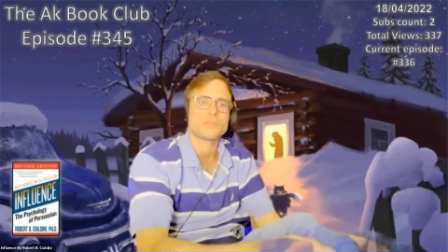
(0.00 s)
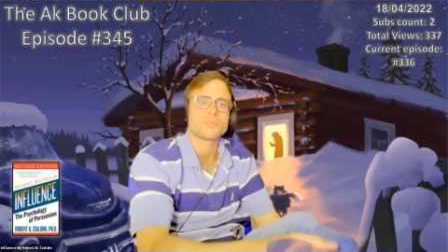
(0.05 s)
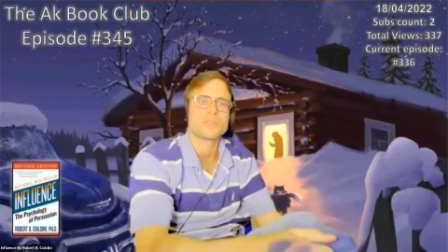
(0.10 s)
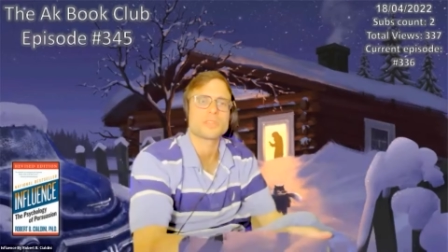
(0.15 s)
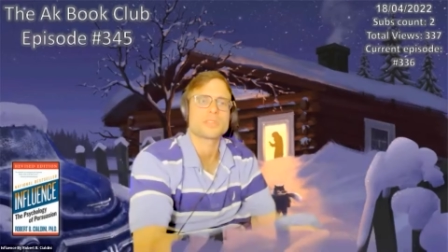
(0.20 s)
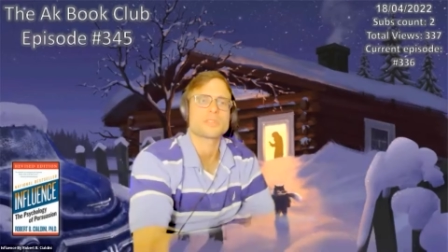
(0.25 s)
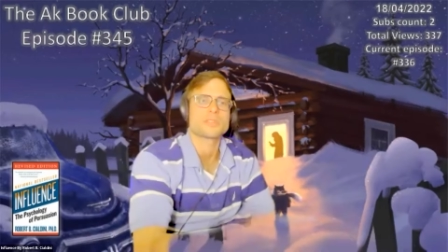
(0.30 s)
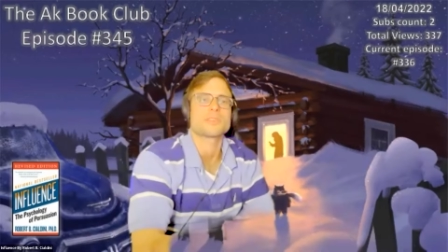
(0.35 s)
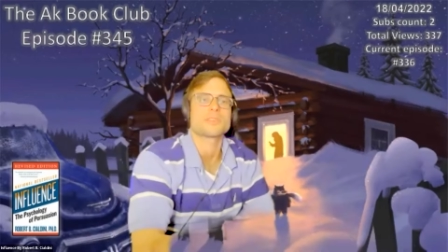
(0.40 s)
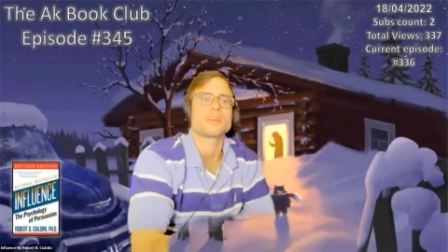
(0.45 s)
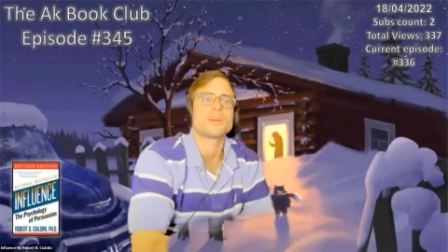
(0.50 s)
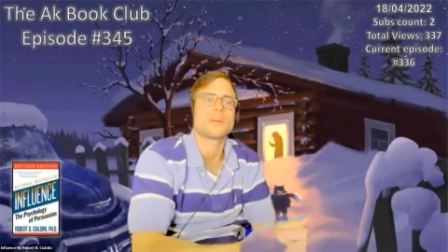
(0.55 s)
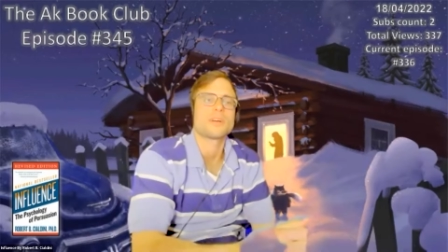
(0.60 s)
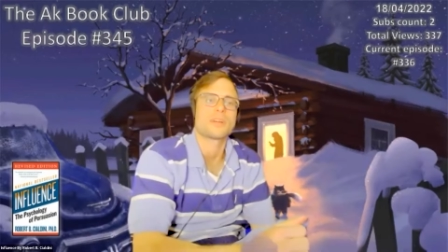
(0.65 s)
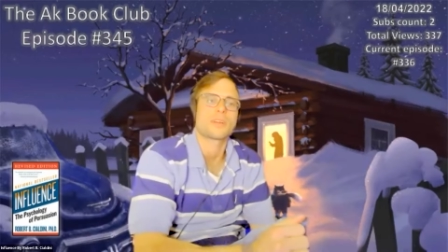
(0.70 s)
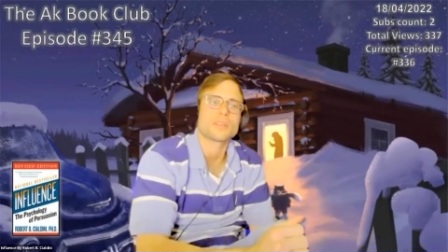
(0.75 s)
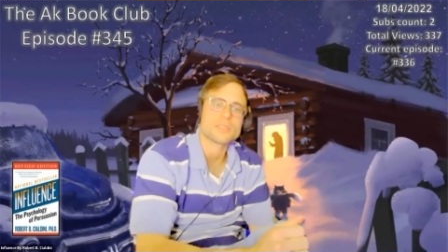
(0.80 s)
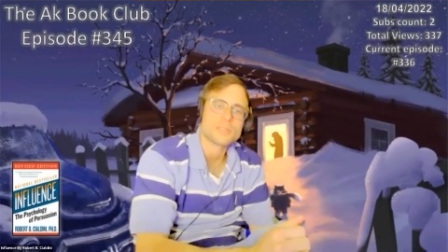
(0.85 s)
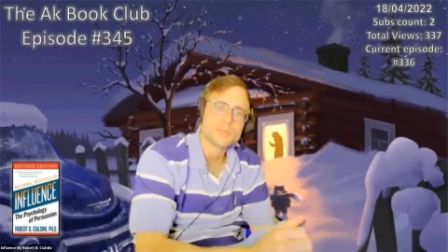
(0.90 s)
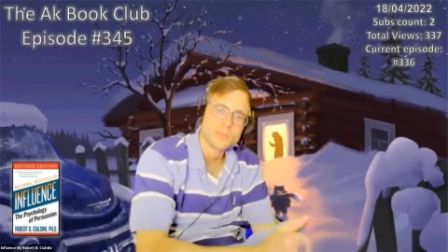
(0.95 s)
I think it's
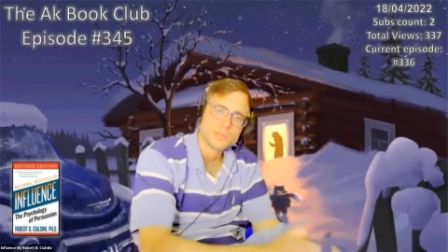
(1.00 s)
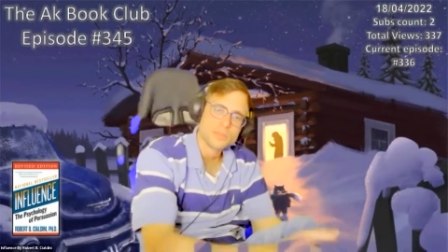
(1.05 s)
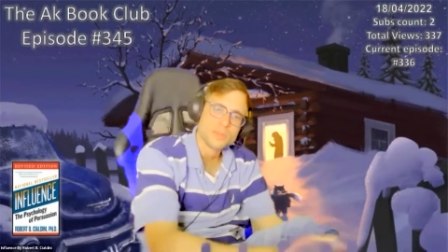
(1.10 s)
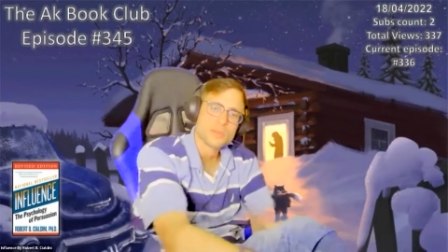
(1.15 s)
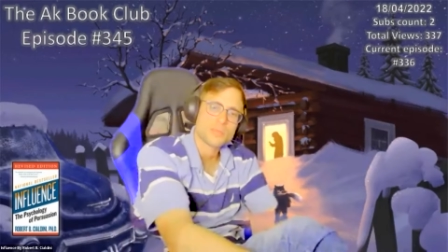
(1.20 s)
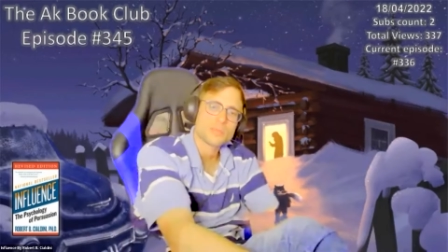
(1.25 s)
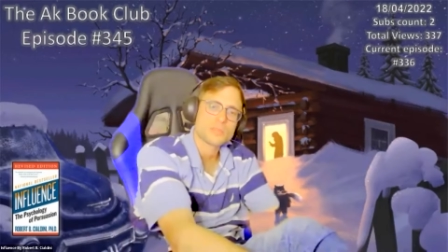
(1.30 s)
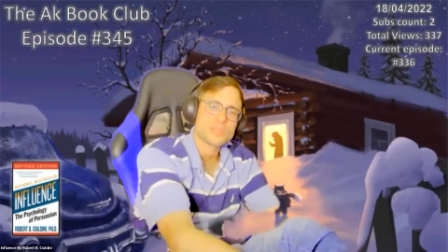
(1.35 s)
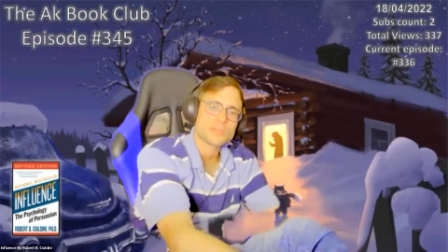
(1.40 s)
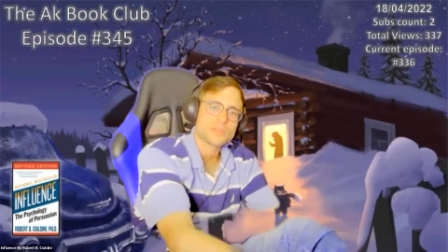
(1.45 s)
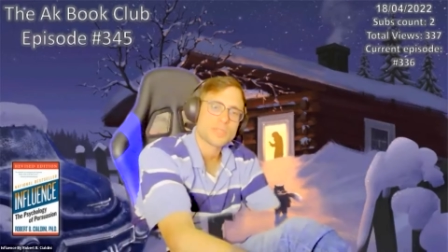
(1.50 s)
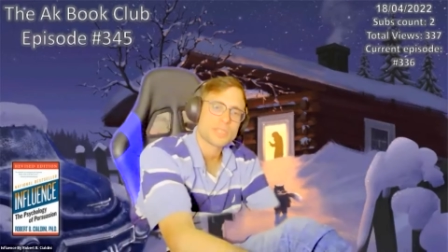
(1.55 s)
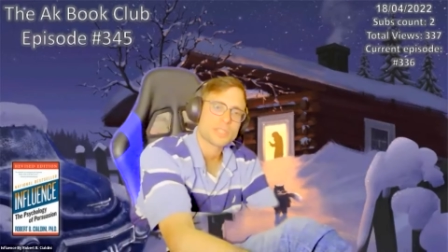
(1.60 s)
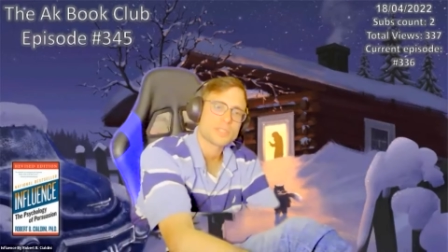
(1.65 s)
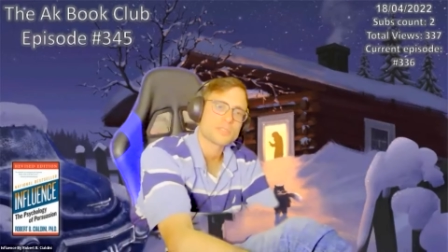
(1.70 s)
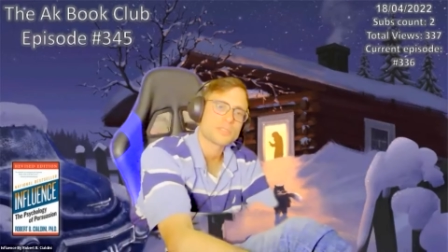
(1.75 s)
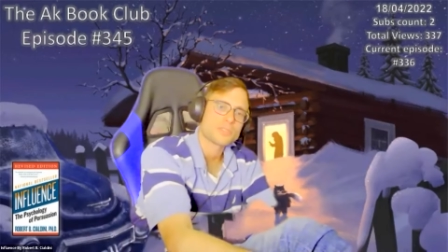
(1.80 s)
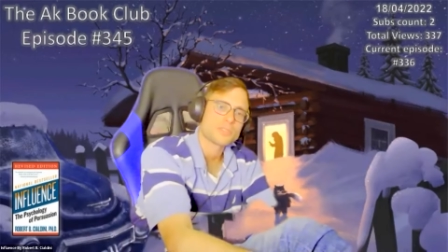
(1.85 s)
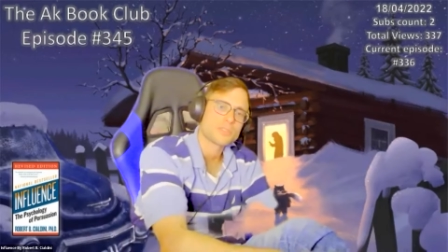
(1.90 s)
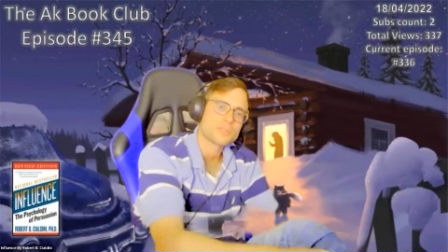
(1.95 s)
a Christmas vibe or something, I
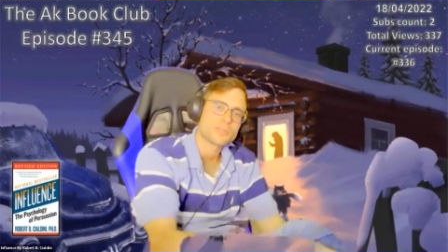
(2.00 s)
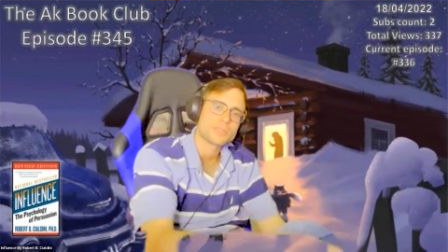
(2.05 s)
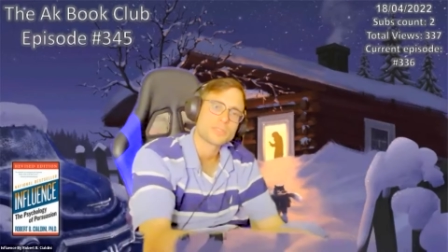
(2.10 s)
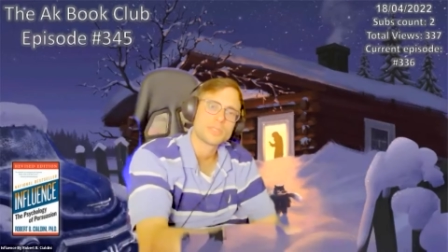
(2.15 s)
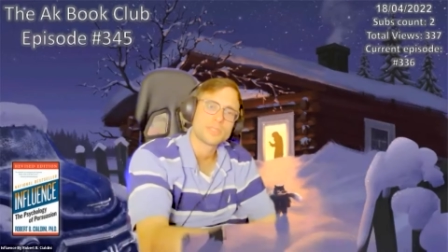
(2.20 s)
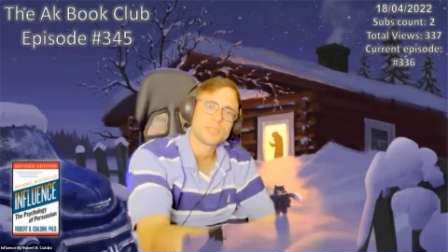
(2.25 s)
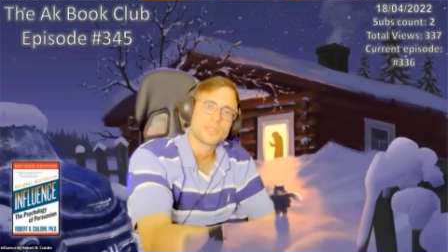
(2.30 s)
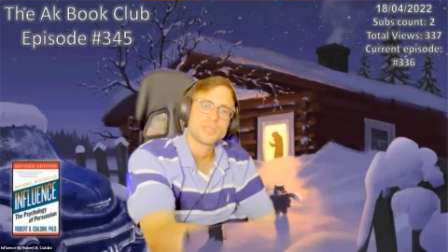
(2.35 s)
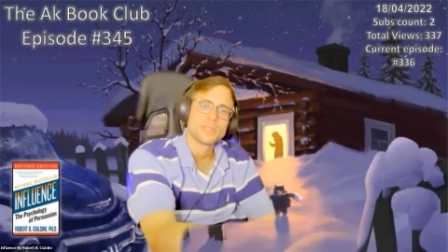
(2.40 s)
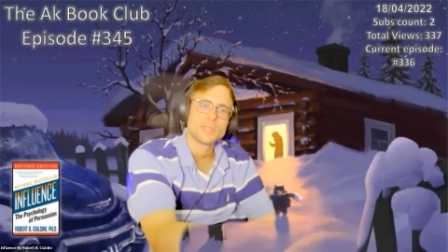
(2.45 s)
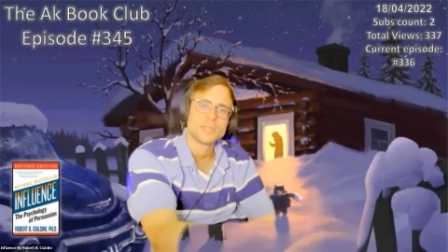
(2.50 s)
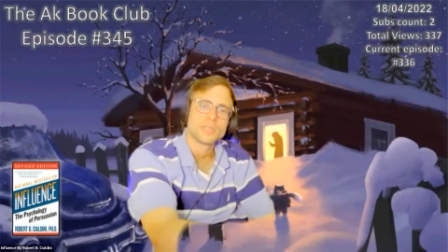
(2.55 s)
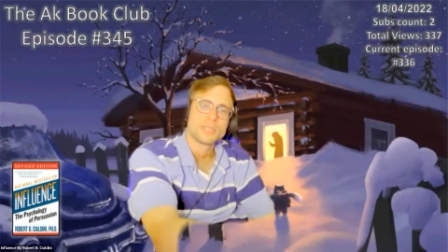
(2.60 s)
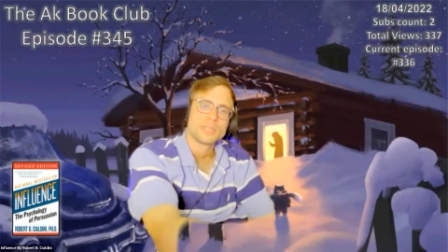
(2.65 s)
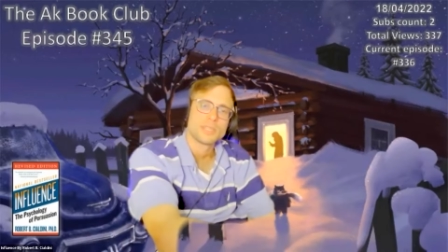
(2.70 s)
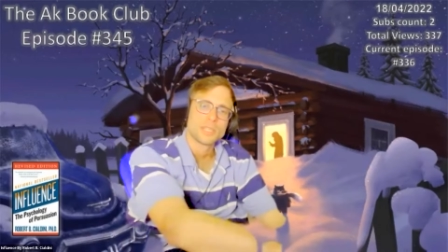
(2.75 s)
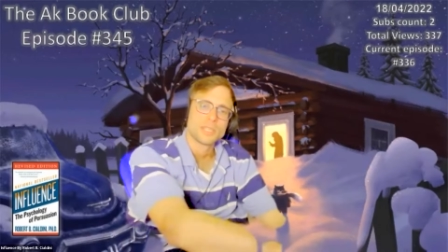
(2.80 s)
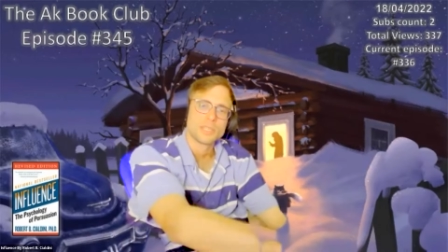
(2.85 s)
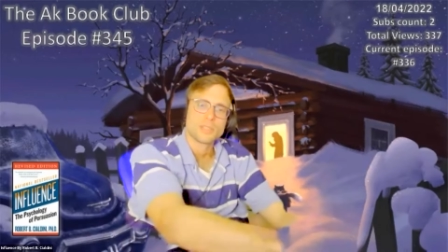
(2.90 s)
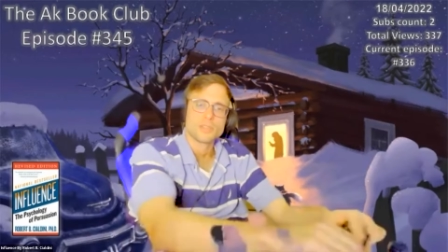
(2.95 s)
don't know,
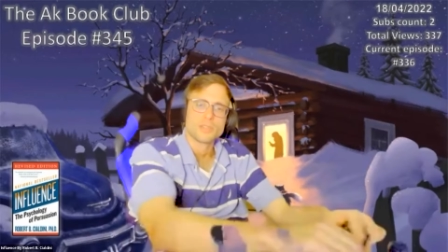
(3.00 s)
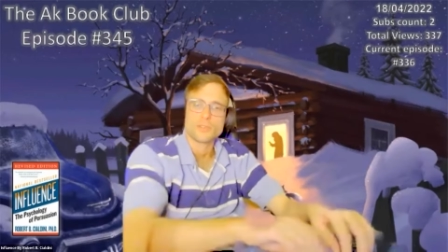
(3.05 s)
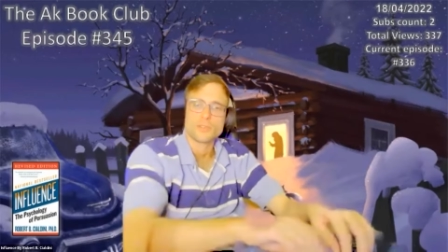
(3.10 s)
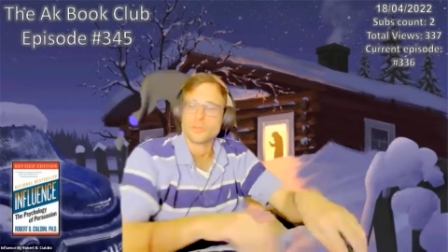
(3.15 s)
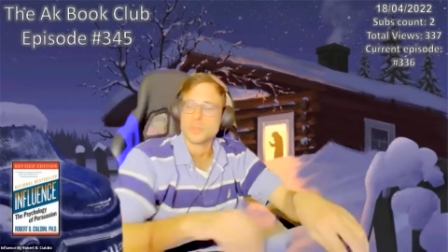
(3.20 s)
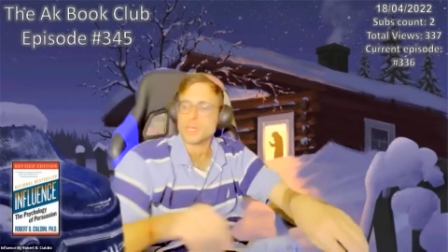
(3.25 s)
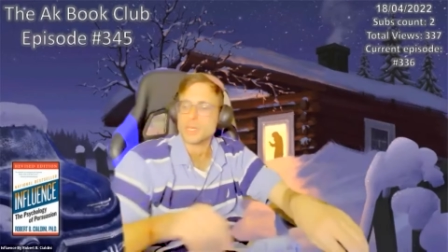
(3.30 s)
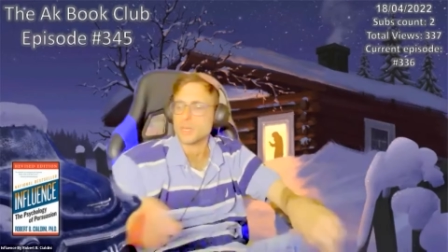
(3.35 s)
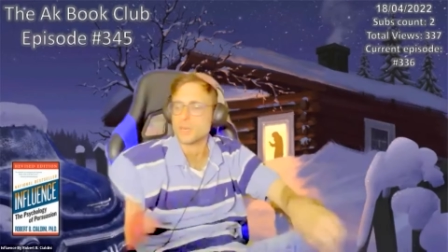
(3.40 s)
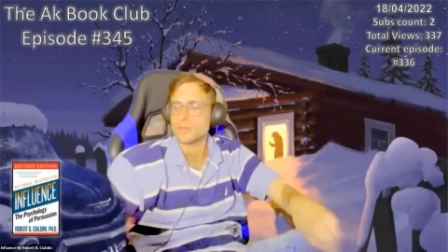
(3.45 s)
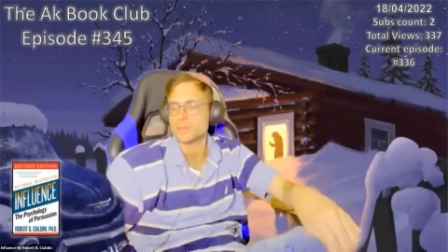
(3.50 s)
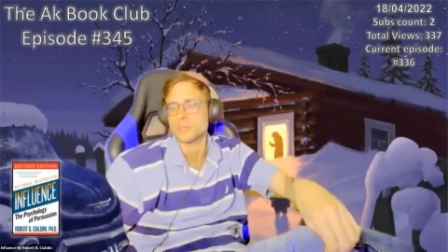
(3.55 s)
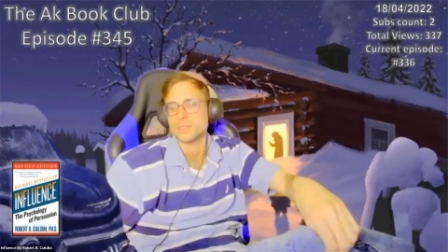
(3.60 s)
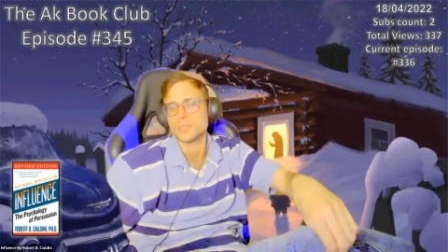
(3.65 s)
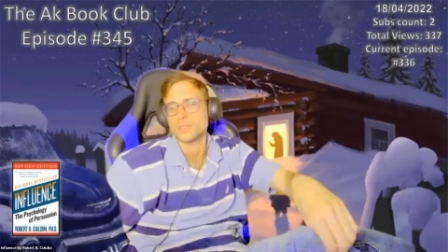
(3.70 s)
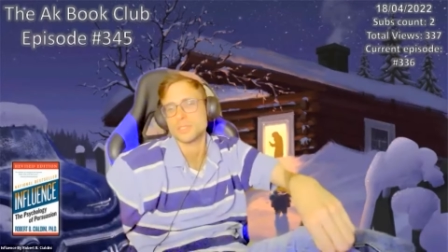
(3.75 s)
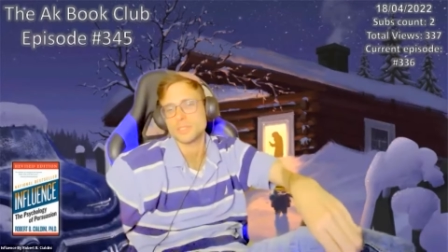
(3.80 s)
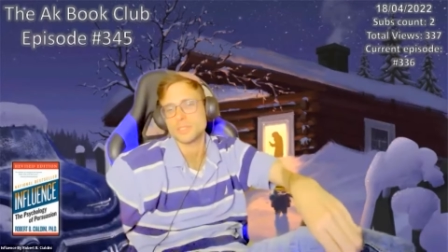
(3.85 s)
of background.